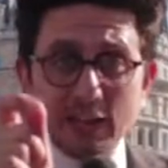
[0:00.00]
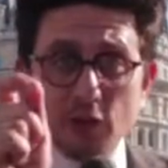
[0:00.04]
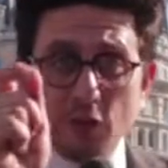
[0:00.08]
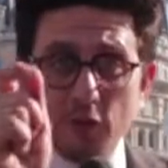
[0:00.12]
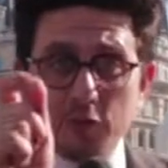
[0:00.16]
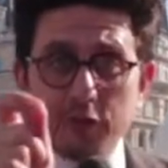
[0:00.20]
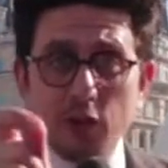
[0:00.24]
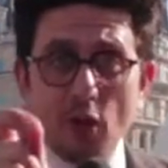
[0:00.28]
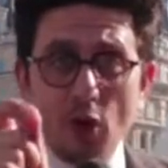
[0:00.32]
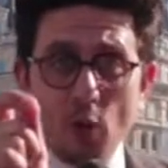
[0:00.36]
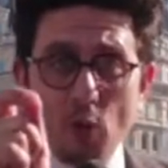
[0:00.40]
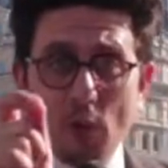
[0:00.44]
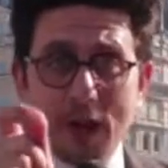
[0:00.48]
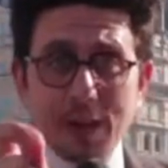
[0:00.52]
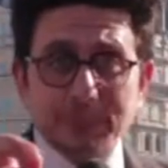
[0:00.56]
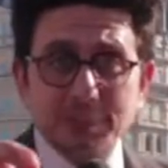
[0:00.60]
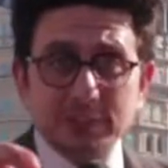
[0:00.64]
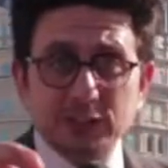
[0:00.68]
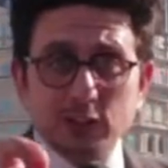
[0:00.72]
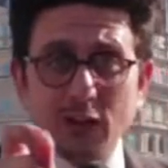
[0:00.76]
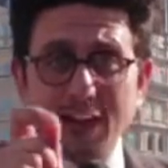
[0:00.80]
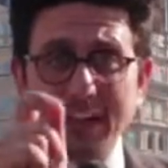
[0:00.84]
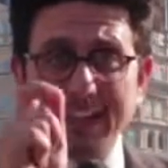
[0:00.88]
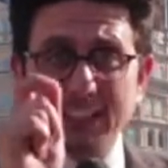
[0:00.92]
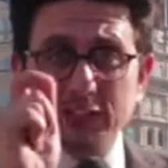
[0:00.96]
of your
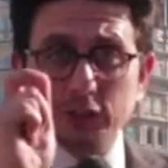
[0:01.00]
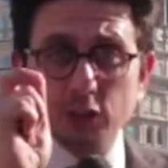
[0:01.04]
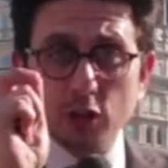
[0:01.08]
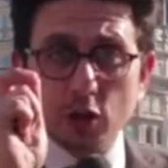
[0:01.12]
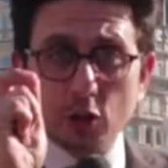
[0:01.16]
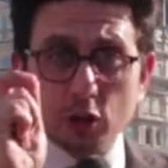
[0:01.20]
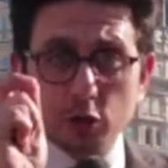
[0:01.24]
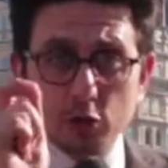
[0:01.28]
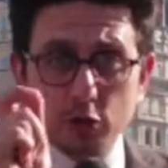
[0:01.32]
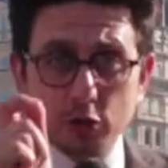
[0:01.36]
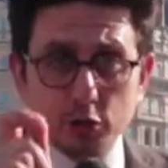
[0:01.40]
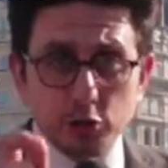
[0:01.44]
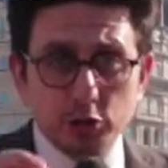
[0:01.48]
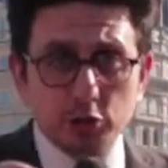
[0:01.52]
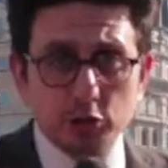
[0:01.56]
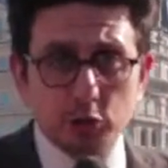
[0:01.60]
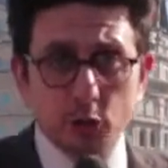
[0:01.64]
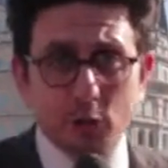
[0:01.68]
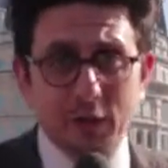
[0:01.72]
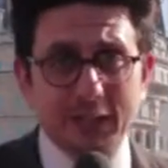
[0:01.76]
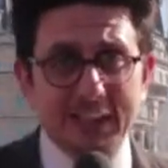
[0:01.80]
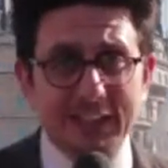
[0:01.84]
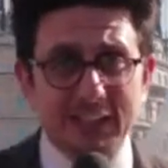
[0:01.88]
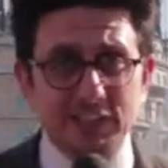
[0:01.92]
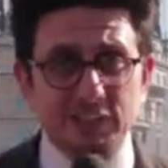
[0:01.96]
website is
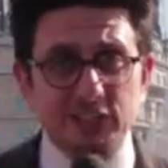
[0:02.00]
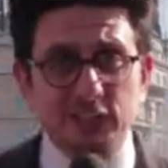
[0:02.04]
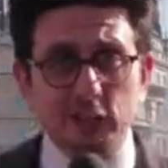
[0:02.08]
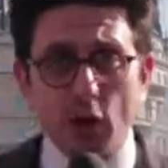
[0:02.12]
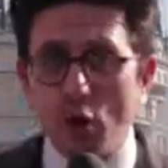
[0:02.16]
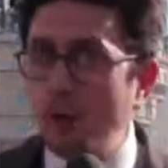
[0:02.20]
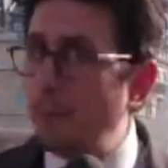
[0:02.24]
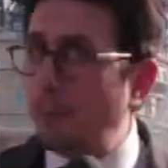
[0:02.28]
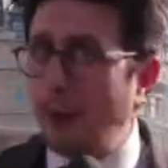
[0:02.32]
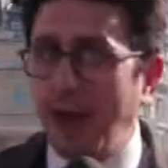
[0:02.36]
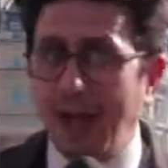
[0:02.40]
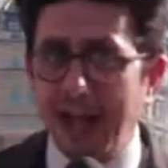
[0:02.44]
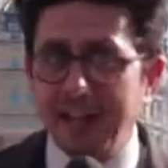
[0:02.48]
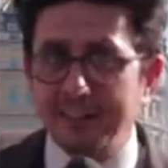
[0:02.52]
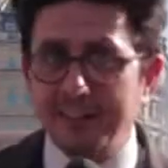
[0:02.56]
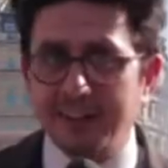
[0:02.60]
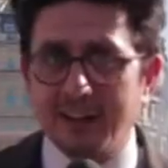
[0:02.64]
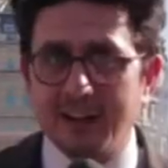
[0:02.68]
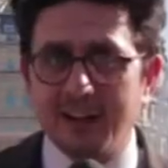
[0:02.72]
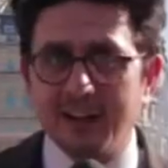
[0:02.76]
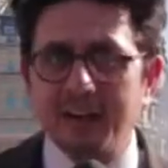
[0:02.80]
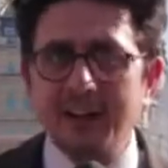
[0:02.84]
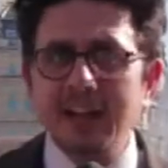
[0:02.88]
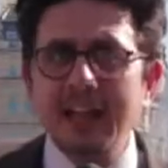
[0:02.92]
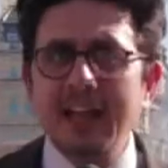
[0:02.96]
crucial and it's so
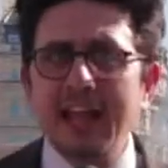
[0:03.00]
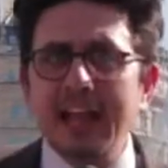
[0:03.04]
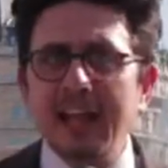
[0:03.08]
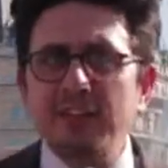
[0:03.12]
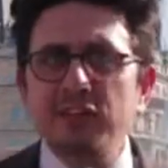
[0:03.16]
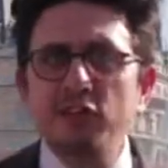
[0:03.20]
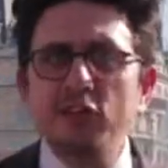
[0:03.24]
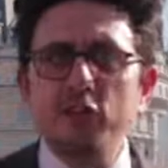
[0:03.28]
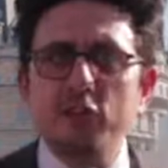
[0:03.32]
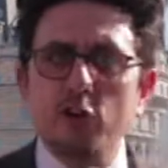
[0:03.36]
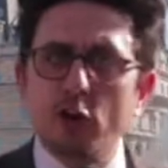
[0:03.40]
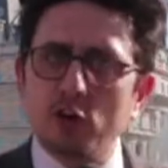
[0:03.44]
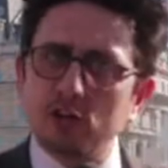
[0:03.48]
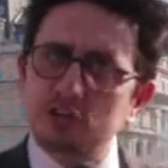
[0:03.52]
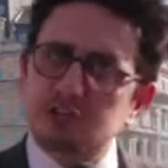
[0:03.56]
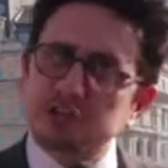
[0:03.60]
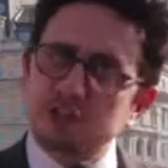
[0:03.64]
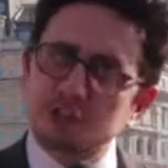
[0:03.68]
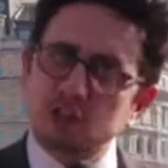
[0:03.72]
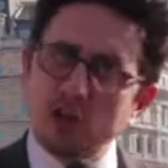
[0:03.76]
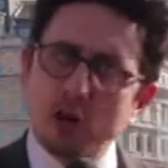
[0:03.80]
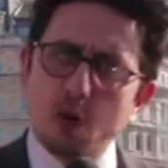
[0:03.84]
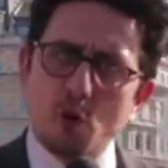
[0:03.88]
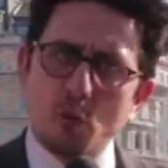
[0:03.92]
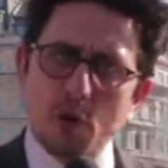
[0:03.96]
Panda. If you've got a
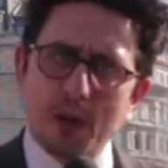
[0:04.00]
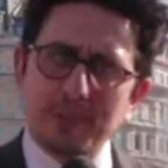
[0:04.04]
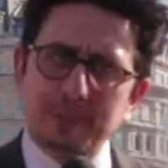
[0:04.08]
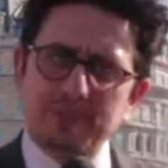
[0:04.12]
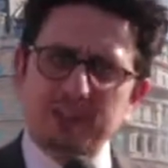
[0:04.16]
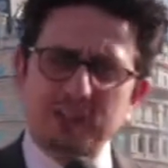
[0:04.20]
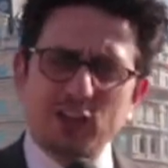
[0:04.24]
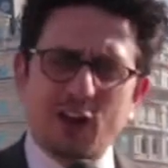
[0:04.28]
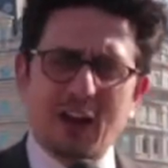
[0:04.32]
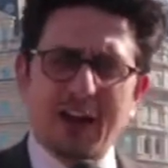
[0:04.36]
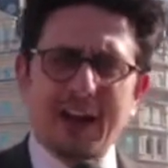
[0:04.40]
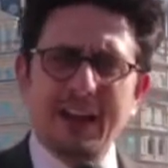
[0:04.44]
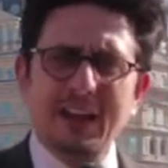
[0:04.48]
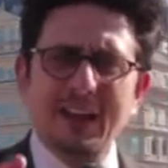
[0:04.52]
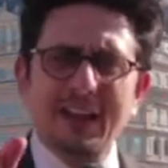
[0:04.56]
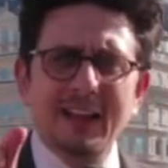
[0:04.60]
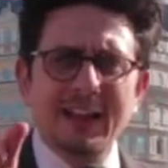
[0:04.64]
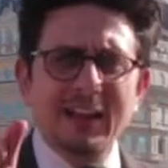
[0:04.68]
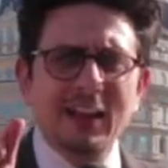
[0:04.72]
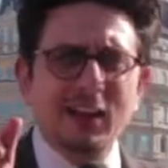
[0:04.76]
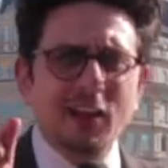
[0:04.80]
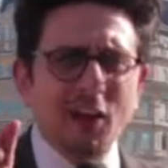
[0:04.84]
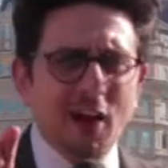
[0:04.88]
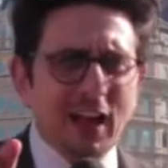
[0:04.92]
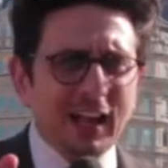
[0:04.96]
slow website,
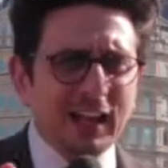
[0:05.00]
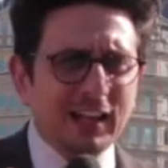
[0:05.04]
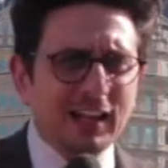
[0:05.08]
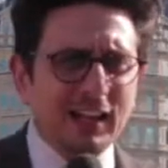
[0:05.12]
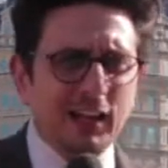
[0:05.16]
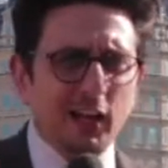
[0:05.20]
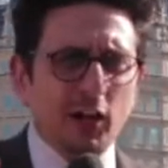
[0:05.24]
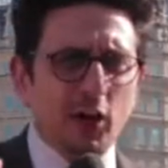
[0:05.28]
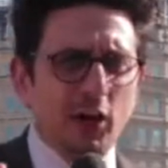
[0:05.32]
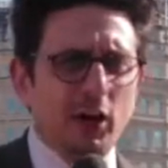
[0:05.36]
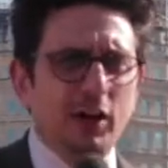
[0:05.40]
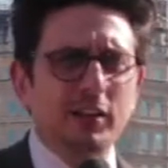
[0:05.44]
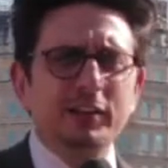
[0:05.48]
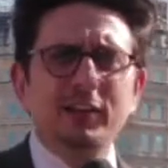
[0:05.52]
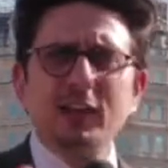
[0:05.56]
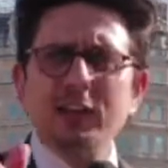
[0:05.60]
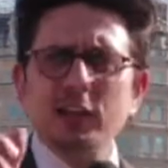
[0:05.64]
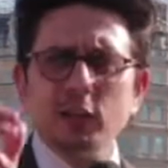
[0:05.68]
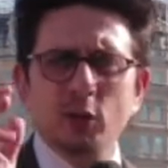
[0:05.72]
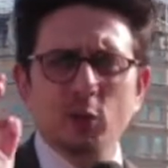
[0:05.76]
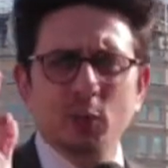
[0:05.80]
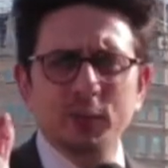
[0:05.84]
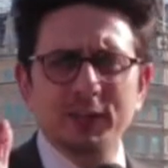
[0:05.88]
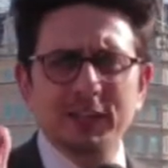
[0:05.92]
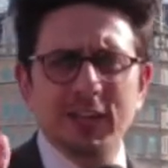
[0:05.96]
likelihood
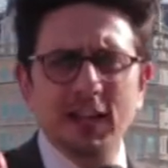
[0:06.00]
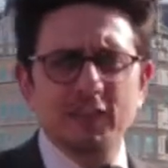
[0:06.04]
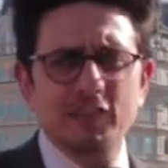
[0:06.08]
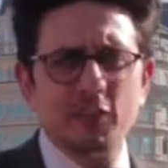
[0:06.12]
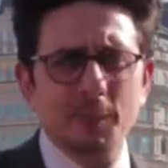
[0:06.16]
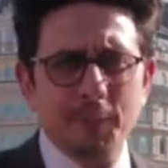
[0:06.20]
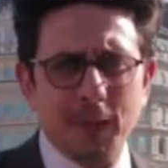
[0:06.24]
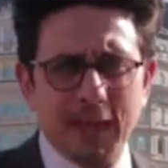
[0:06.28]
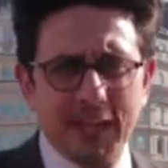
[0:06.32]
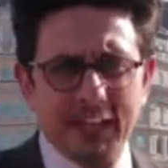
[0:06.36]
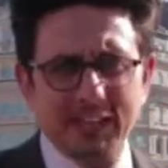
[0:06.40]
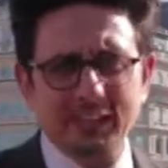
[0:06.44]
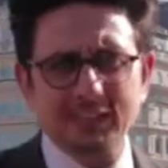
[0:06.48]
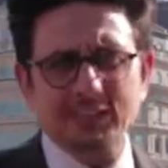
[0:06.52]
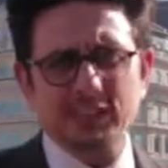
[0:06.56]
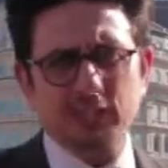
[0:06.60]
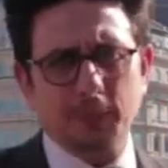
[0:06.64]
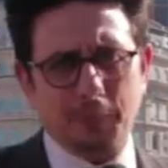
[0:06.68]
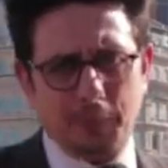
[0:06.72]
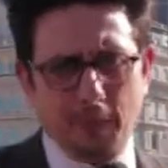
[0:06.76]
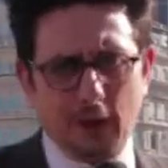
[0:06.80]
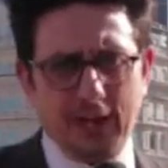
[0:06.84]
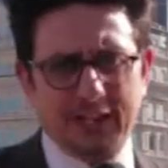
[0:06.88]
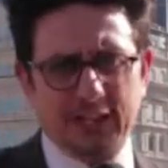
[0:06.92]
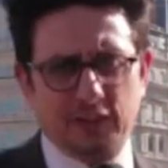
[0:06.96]
you will never make to
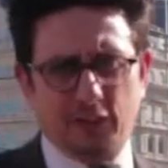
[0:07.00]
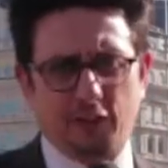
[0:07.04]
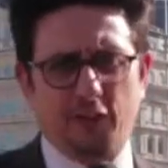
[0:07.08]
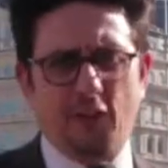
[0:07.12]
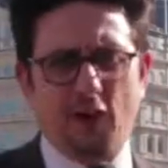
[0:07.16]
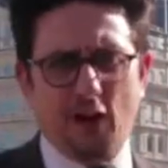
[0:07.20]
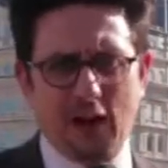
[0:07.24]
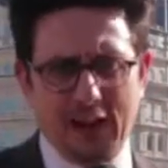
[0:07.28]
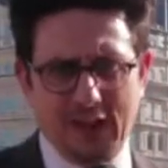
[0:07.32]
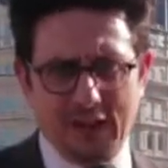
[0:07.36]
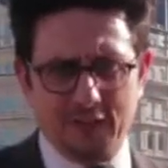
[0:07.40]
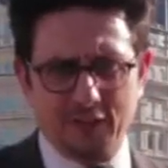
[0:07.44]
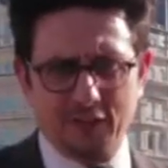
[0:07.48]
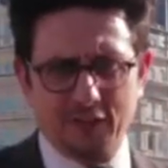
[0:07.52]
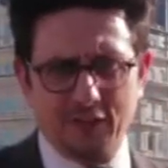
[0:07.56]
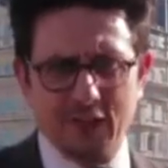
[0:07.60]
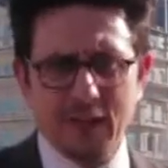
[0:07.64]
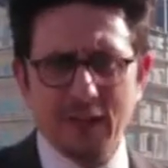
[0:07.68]
page 5.